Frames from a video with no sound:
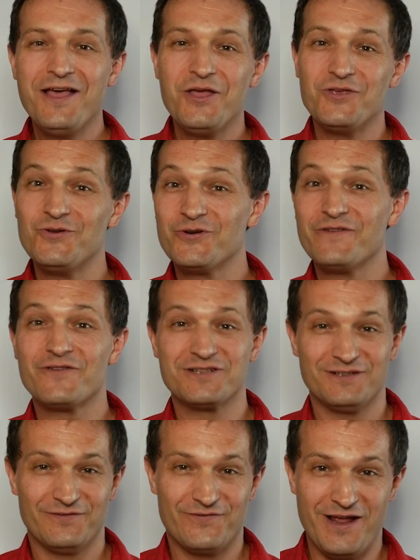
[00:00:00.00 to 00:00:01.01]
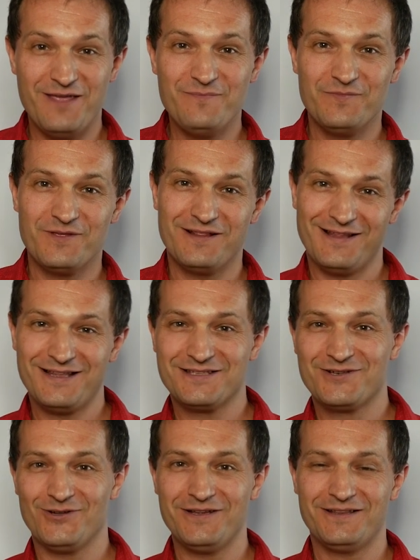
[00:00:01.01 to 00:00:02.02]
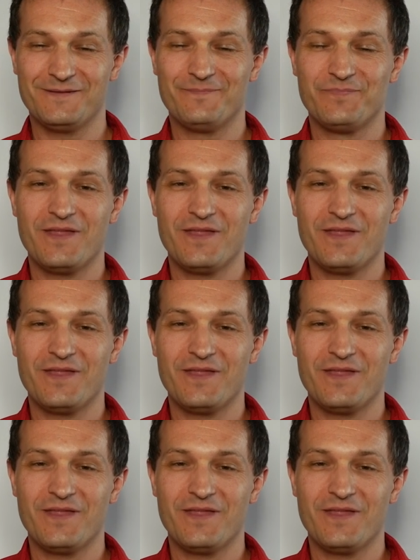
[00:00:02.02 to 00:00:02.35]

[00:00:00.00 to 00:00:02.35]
Universal Frame, let's call it.